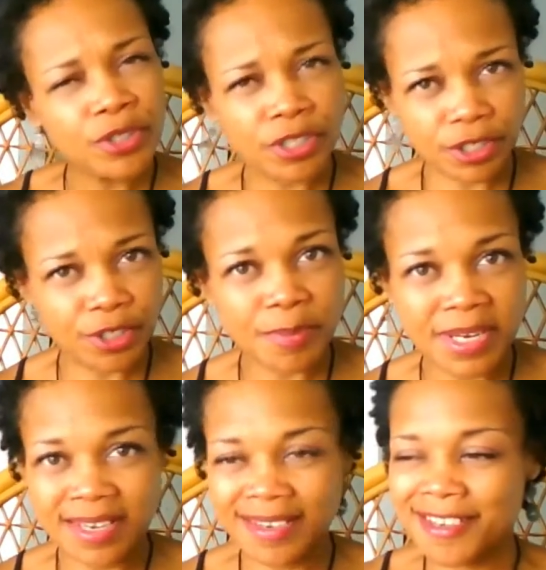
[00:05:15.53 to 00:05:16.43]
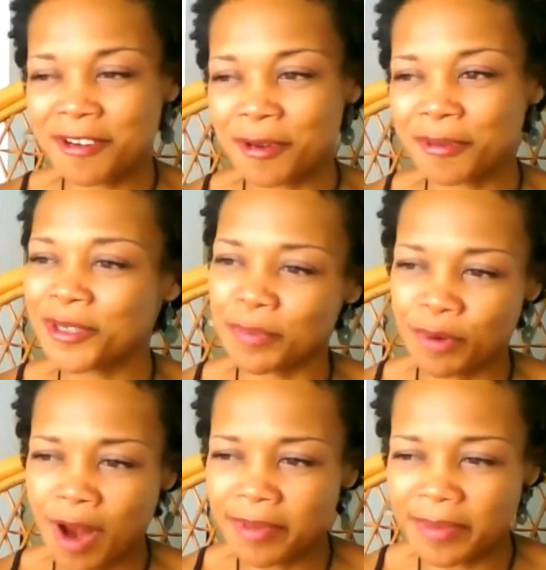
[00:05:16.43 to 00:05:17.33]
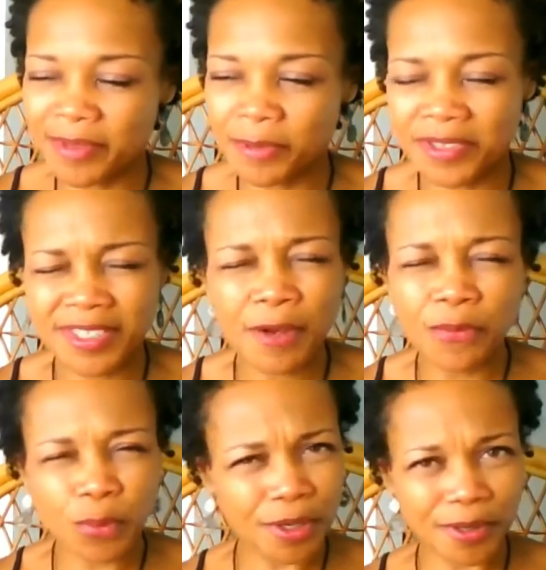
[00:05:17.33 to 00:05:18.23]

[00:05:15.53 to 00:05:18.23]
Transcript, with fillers: on all the devices you have access to.